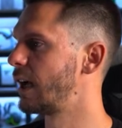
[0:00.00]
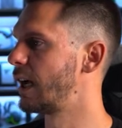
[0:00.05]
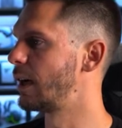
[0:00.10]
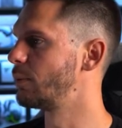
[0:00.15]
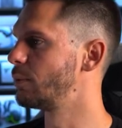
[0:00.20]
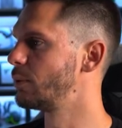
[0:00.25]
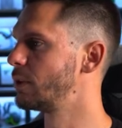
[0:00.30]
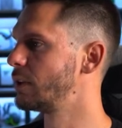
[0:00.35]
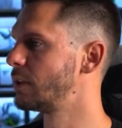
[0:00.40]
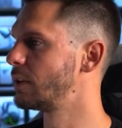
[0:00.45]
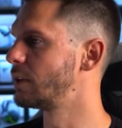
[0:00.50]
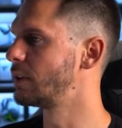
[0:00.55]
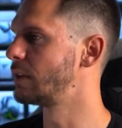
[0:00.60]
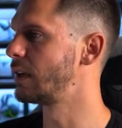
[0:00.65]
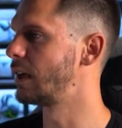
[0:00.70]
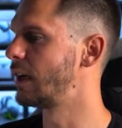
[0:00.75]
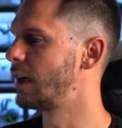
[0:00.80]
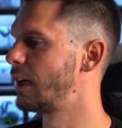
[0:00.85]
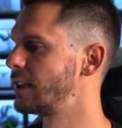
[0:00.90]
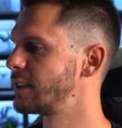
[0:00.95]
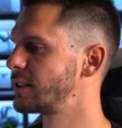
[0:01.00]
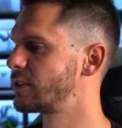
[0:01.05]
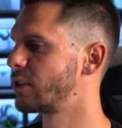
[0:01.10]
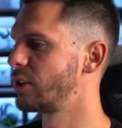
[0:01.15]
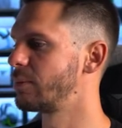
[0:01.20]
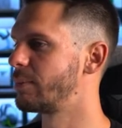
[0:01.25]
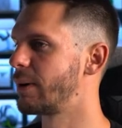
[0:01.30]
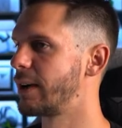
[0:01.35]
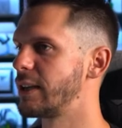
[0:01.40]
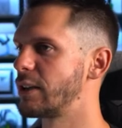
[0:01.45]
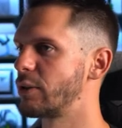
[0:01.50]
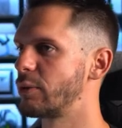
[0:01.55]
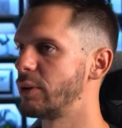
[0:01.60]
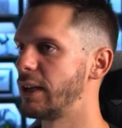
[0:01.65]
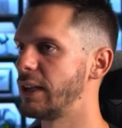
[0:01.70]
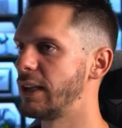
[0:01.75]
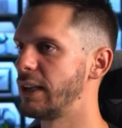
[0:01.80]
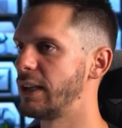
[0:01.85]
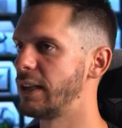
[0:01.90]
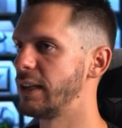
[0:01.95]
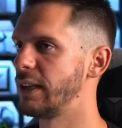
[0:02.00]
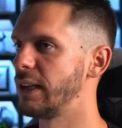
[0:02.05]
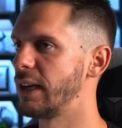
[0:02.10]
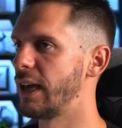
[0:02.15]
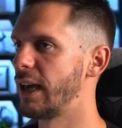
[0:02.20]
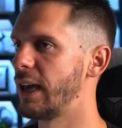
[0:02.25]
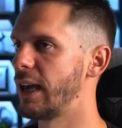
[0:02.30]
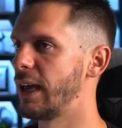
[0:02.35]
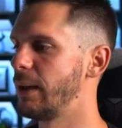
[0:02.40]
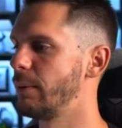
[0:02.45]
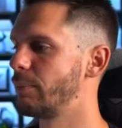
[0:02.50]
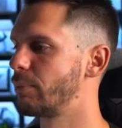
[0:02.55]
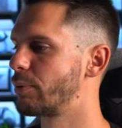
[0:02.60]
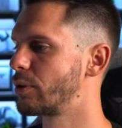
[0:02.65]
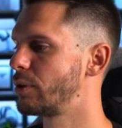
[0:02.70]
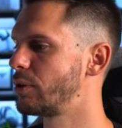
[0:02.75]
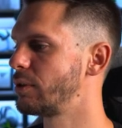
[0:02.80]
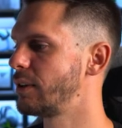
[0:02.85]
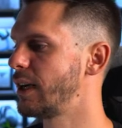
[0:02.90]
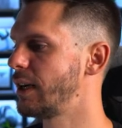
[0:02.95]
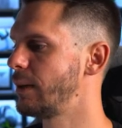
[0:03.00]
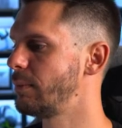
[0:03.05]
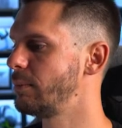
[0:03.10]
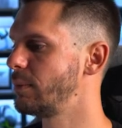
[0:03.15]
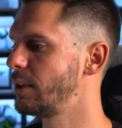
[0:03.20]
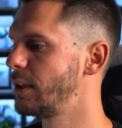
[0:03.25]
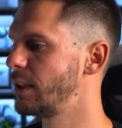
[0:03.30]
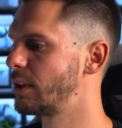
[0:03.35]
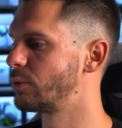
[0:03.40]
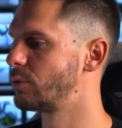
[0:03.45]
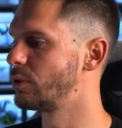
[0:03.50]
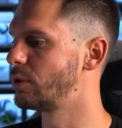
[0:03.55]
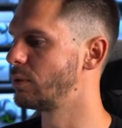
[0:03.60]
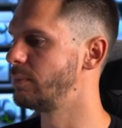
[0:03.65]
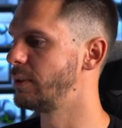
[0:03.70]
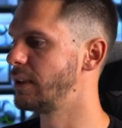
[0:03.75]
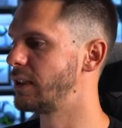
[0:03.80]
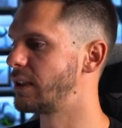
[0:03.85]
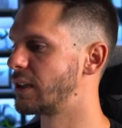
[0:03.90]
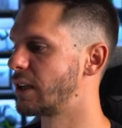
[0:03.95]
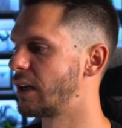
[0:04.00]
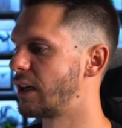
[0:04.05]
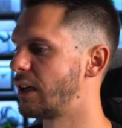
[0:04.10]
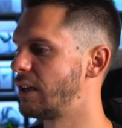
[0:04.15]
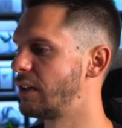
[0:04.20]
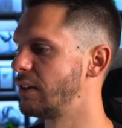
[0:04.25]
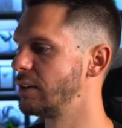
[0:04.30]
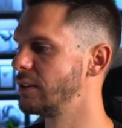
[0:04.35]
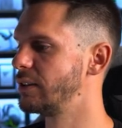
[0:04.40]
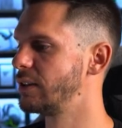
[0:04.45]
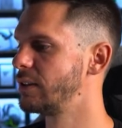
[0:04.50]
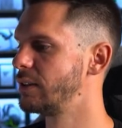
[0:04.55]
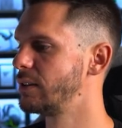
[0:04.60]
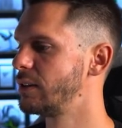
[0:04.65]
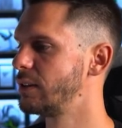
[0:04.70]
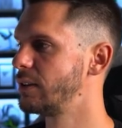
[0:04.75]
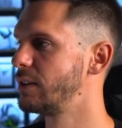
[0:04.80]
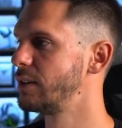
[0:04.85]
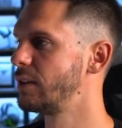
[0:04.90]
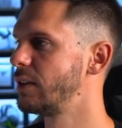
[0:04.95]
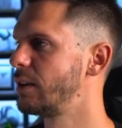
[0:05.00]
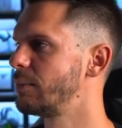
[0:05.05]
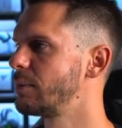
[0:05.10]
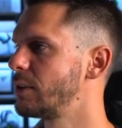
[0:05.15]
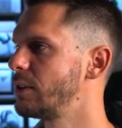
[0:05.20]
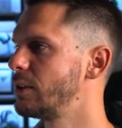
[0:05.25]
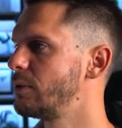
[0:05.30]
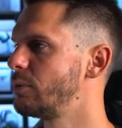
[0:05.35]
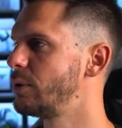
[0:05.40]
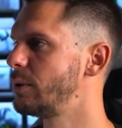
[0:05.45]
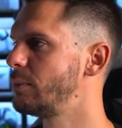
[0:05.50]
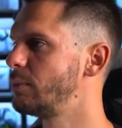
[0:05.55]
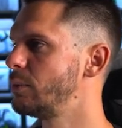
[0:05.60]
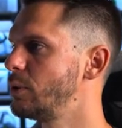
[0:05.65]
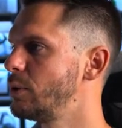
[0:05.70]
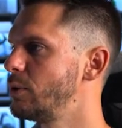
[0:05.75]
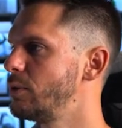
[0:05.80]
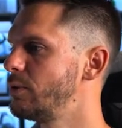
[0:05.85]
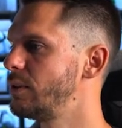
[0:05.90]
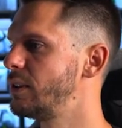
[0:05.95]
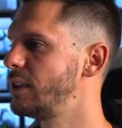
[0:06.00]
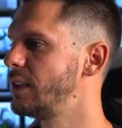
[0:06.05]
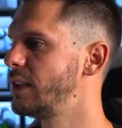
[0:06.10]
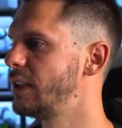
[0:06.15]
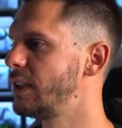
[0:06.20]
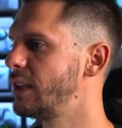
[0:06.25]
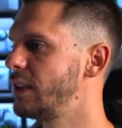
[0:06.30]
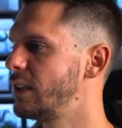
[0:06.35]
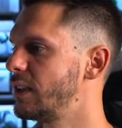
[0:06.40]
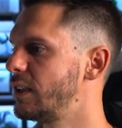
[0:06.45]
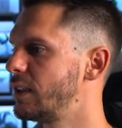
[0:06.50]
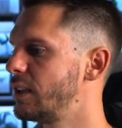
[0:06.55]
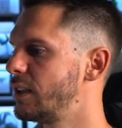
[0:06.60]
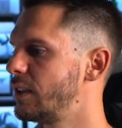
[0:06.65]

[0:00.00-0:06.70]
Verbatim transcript: I will start by creating a program. It will be called, I'm going to remove the